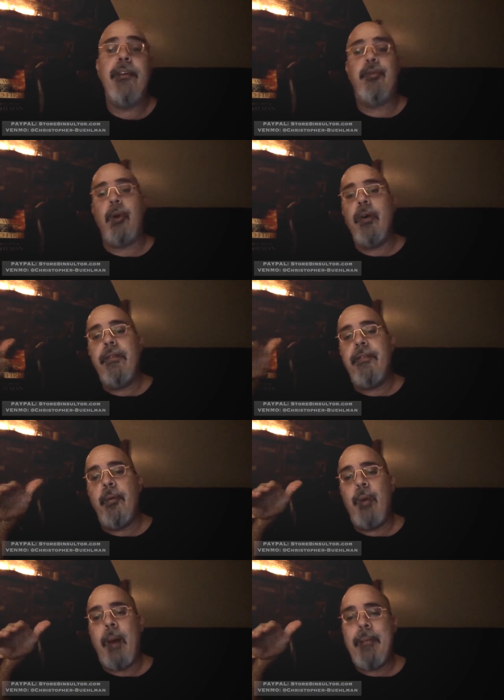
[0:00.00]
drove the
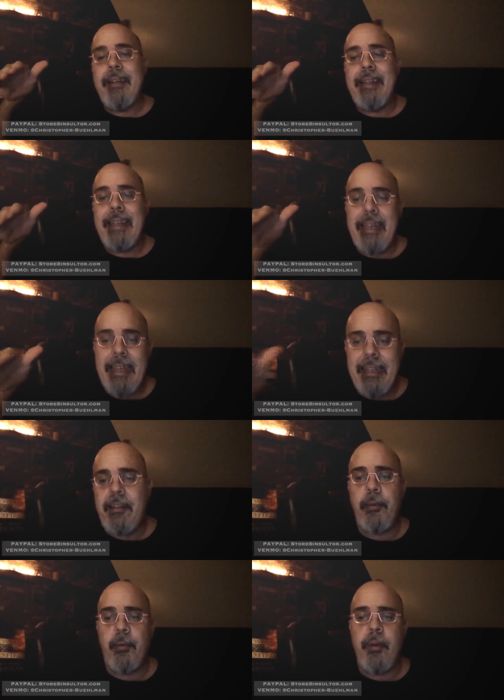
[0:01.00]
weapon into the